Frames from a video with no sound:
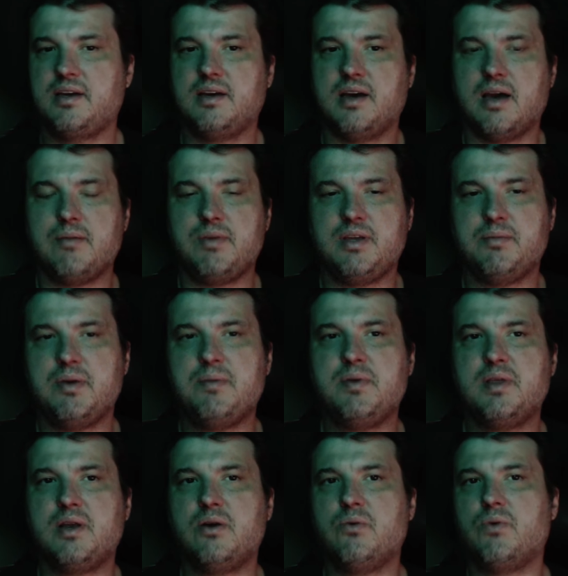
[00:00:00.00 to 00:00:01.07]
I mean, maybe
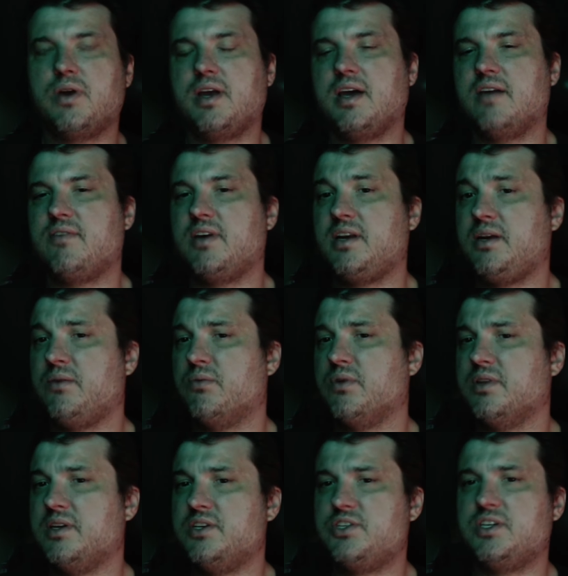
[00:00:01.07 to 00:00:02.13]
they don't want to have any
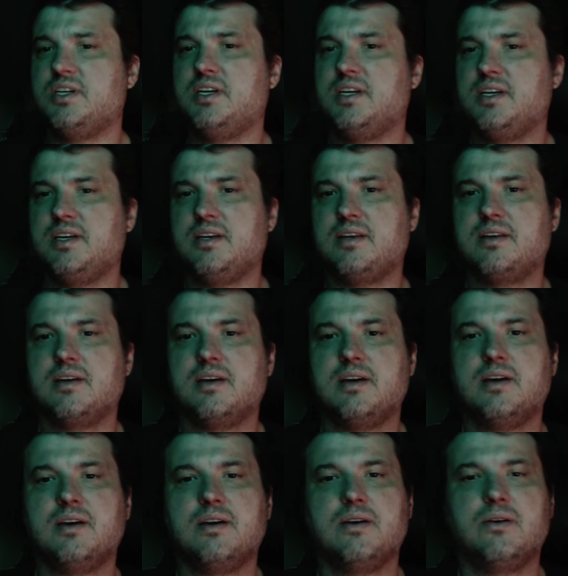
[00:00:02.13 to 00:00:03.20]
religion in it,
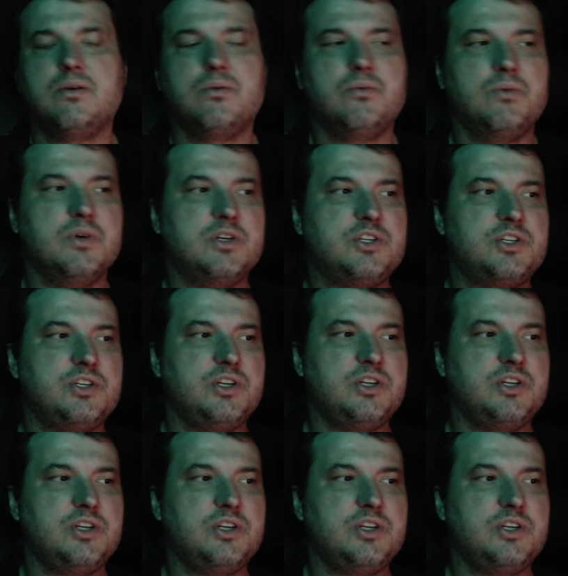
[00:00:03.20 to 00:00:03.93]
which,